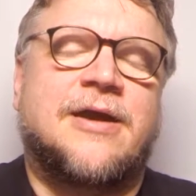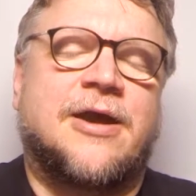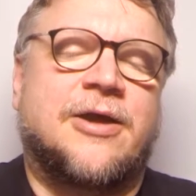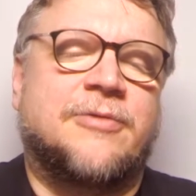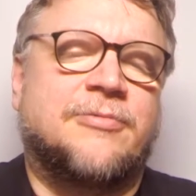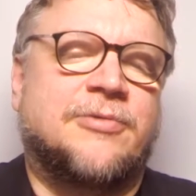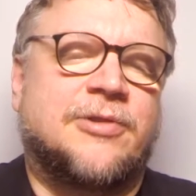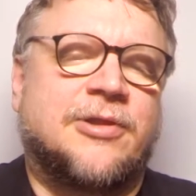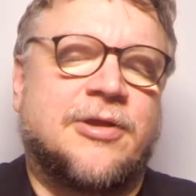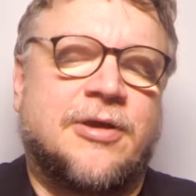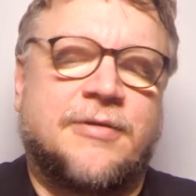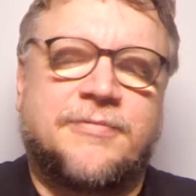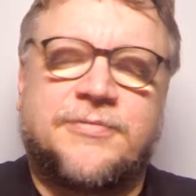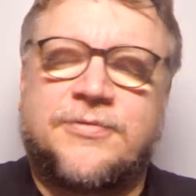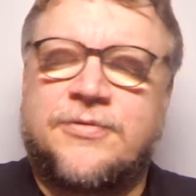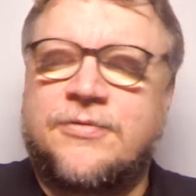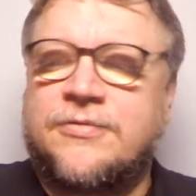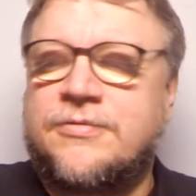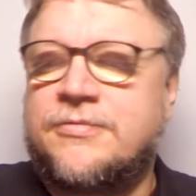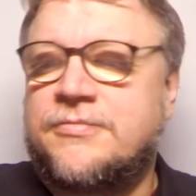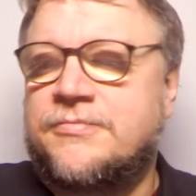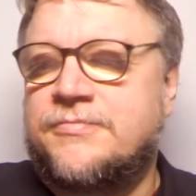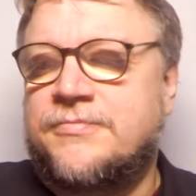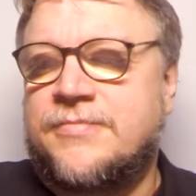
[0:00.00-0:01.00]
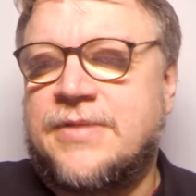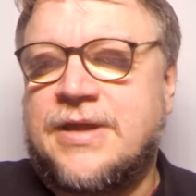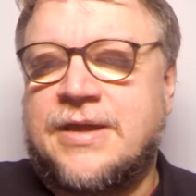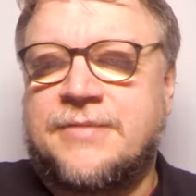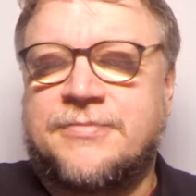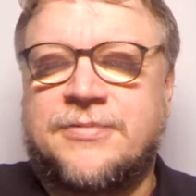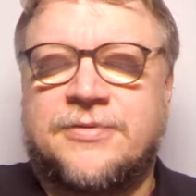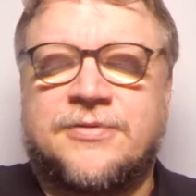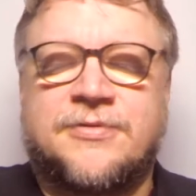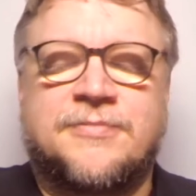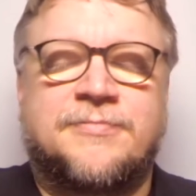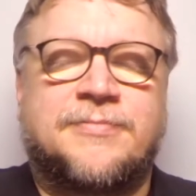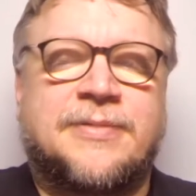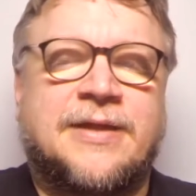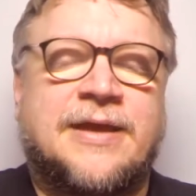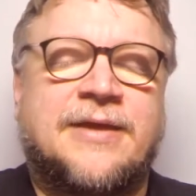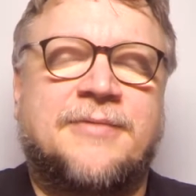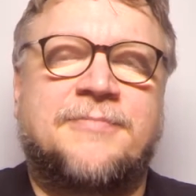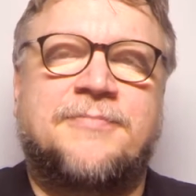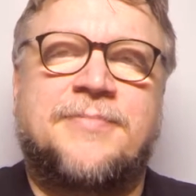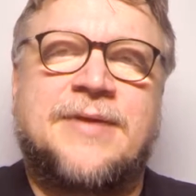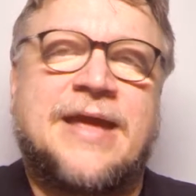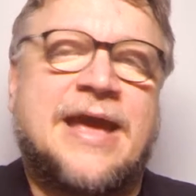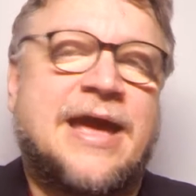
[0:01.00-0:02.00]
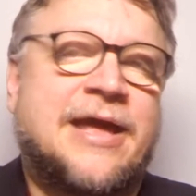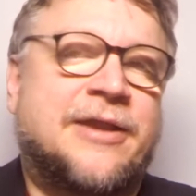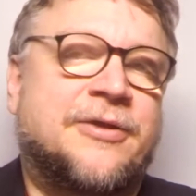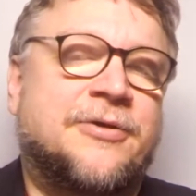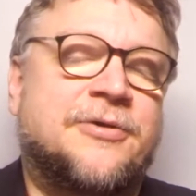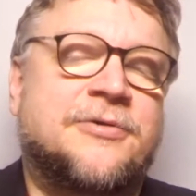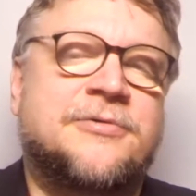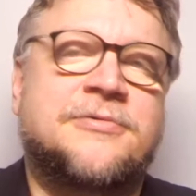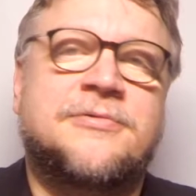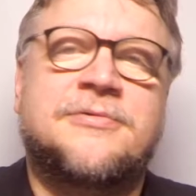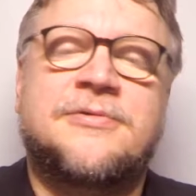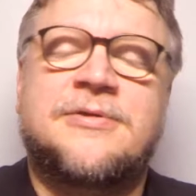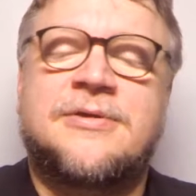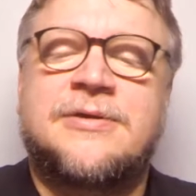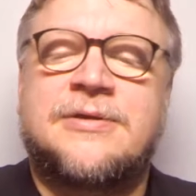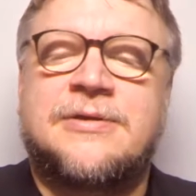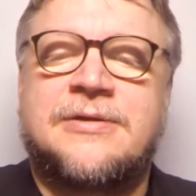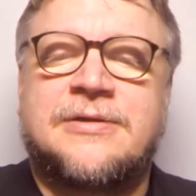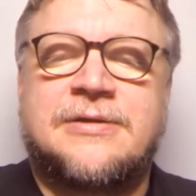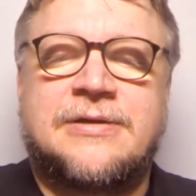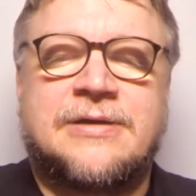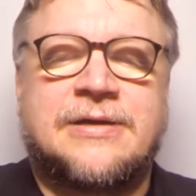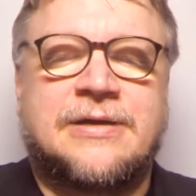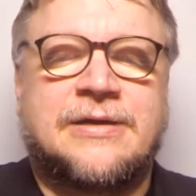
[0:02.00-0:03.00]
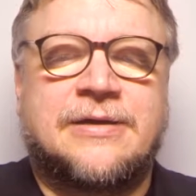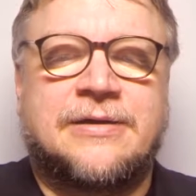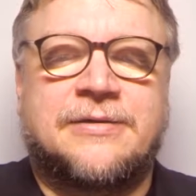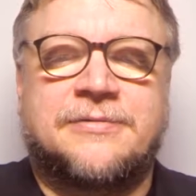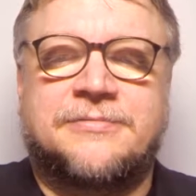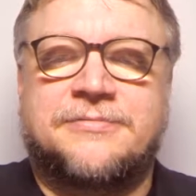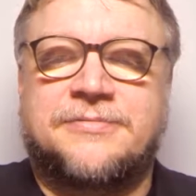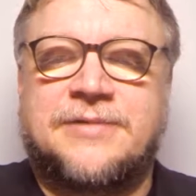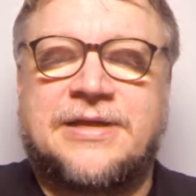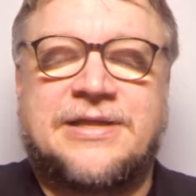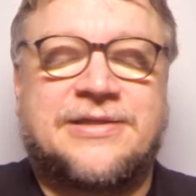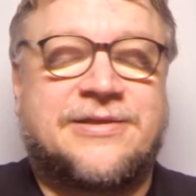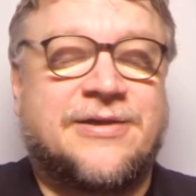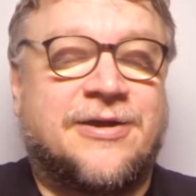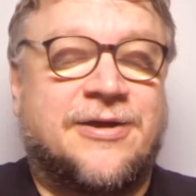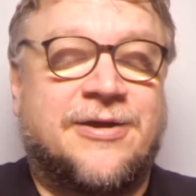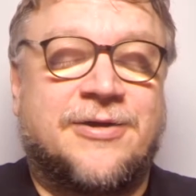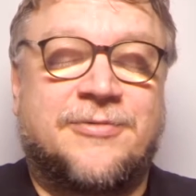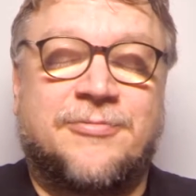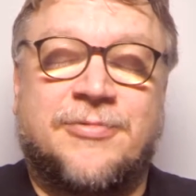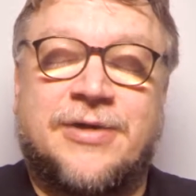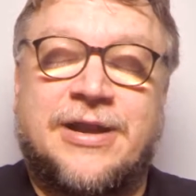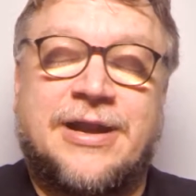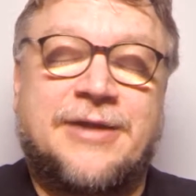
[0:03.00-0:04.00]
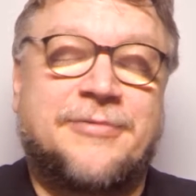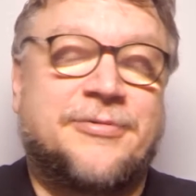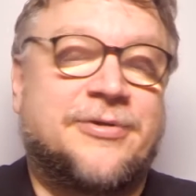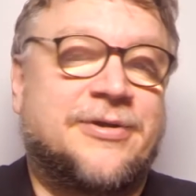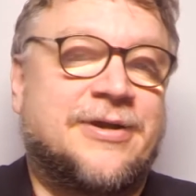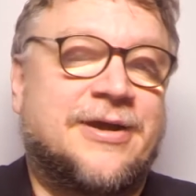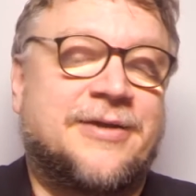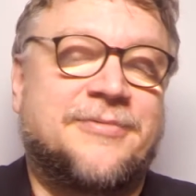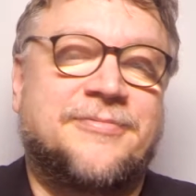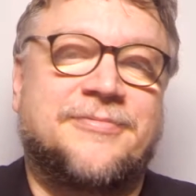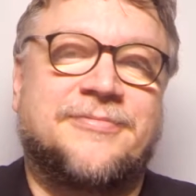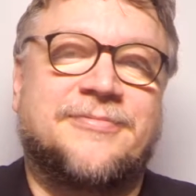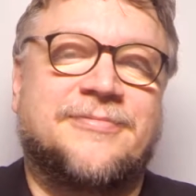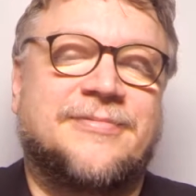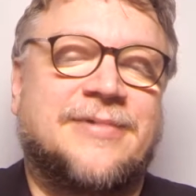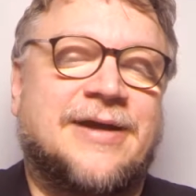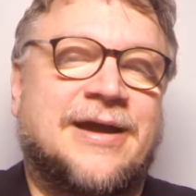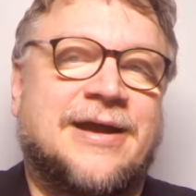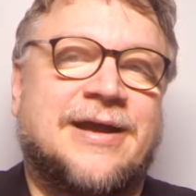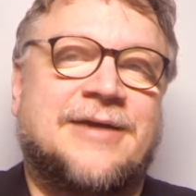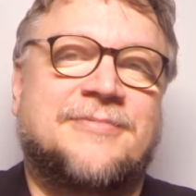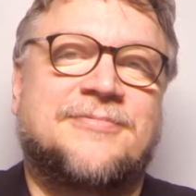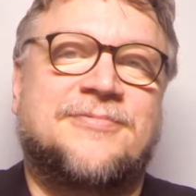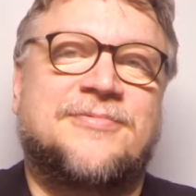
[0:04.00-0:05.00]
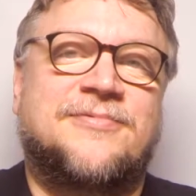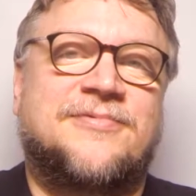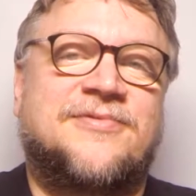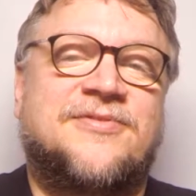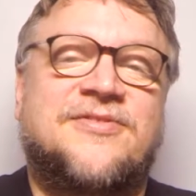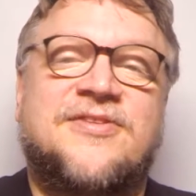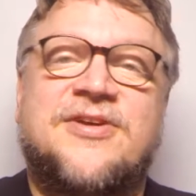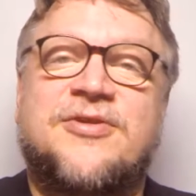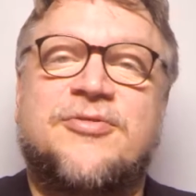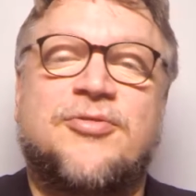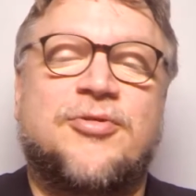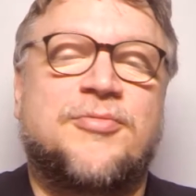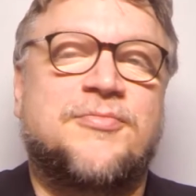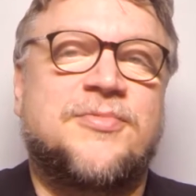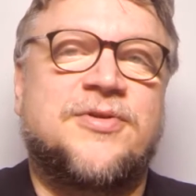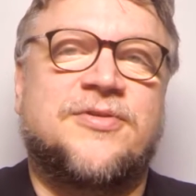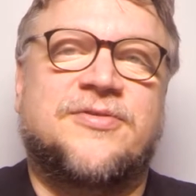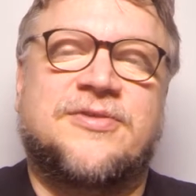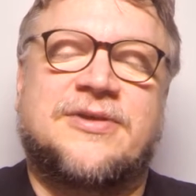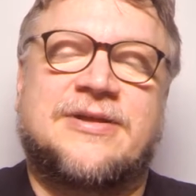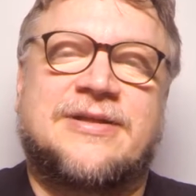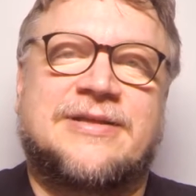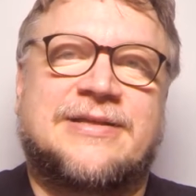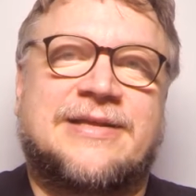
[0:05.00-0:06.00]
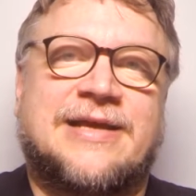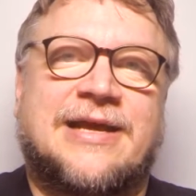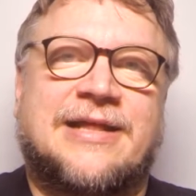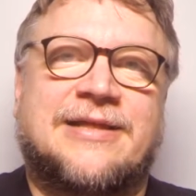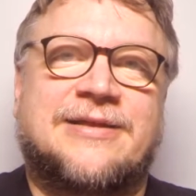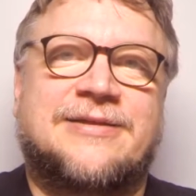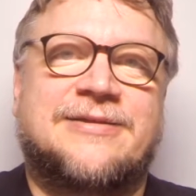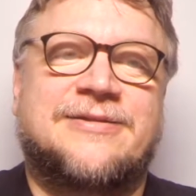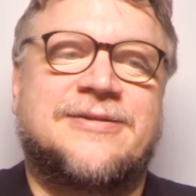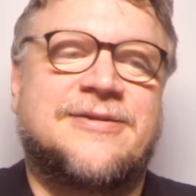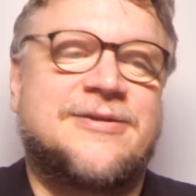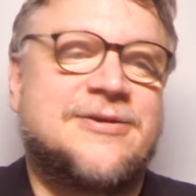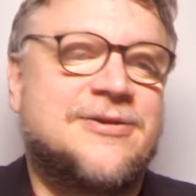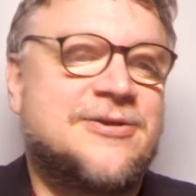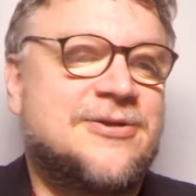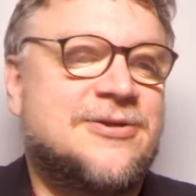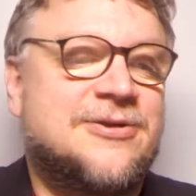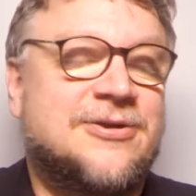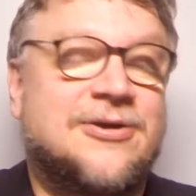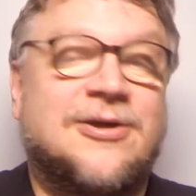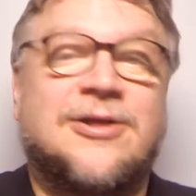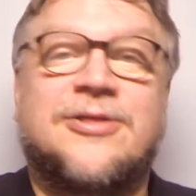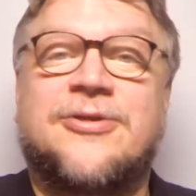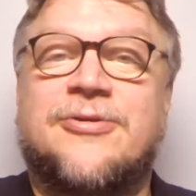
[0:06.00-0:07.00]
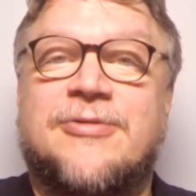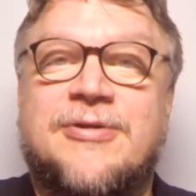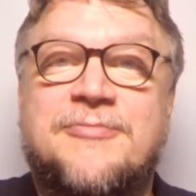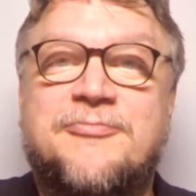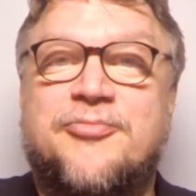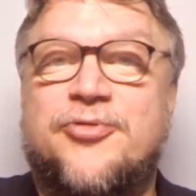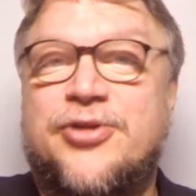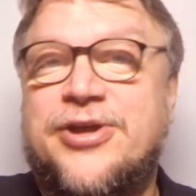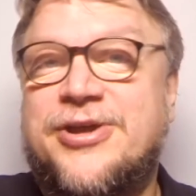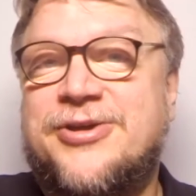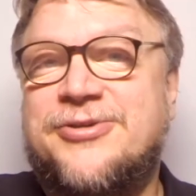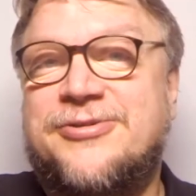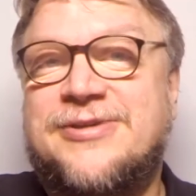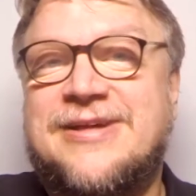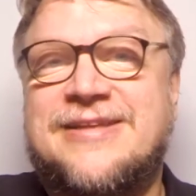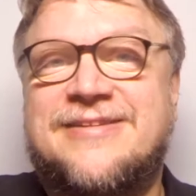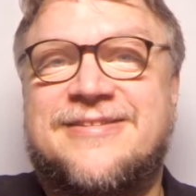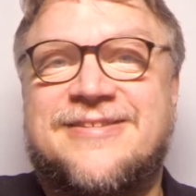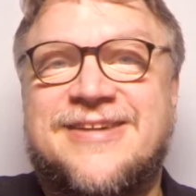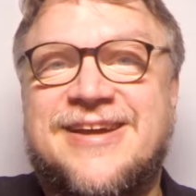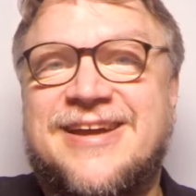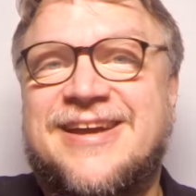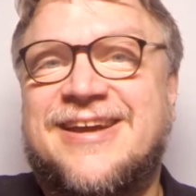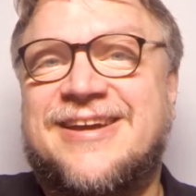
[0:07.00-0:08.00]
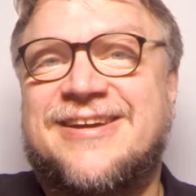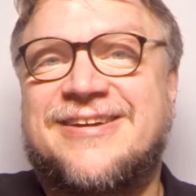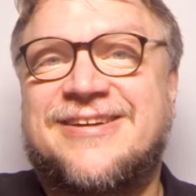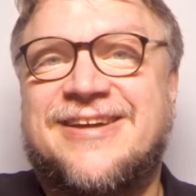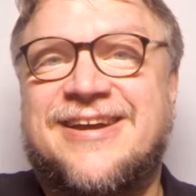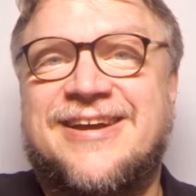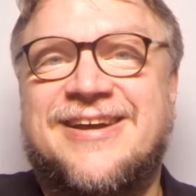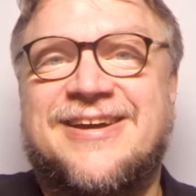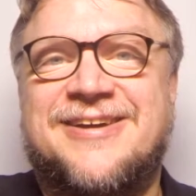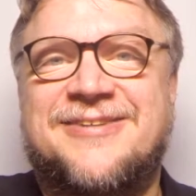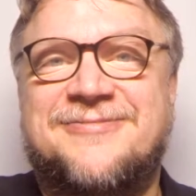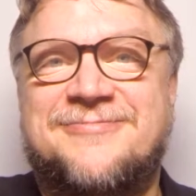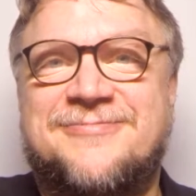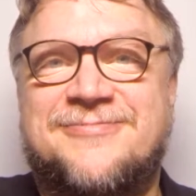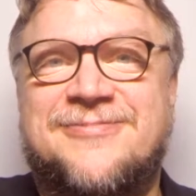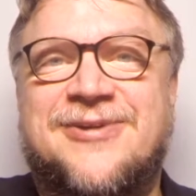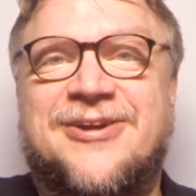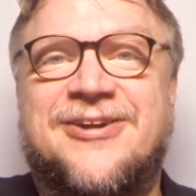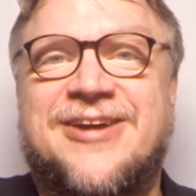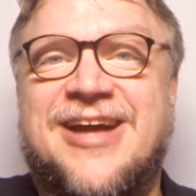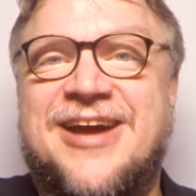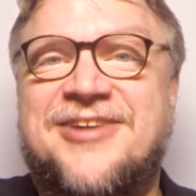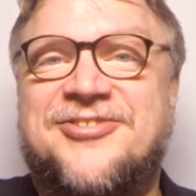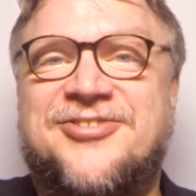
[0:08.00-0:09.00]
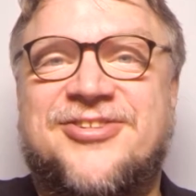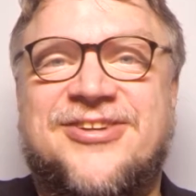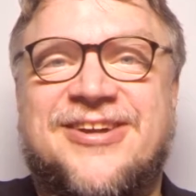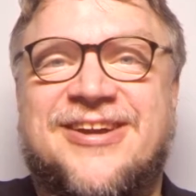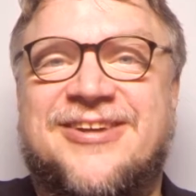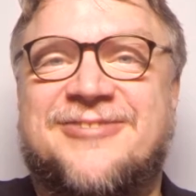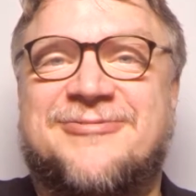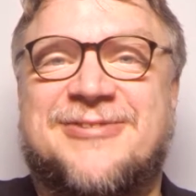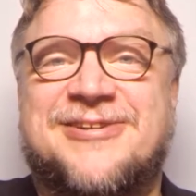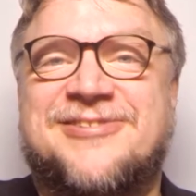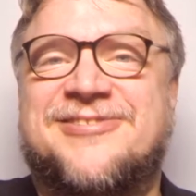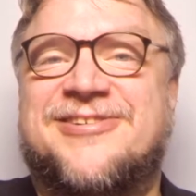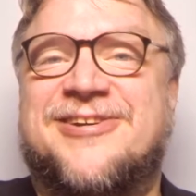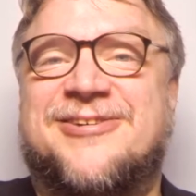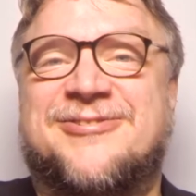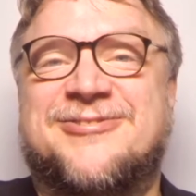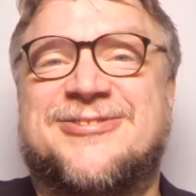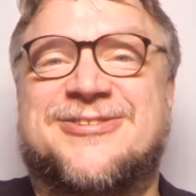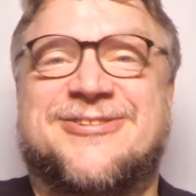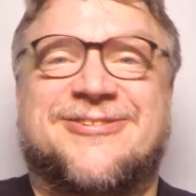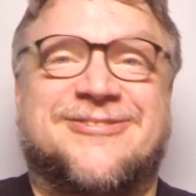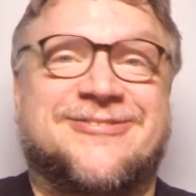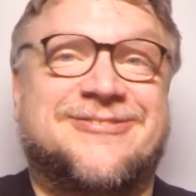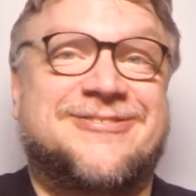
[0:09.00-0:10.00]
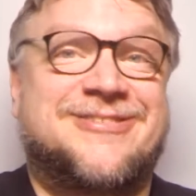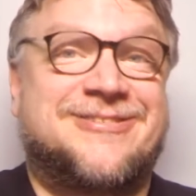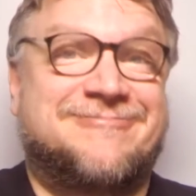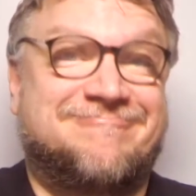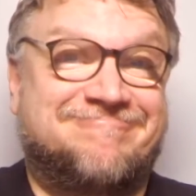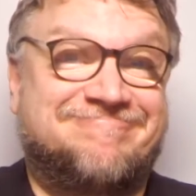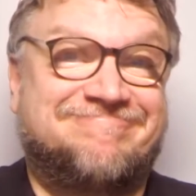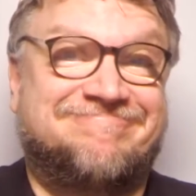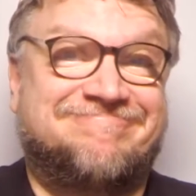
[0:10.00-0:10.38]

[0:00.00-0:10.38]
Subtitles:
I would love to be able to play piano, guitar, whatever. I have zero musical talent, although I'm pretty good at singing mariachi and ranchero songs.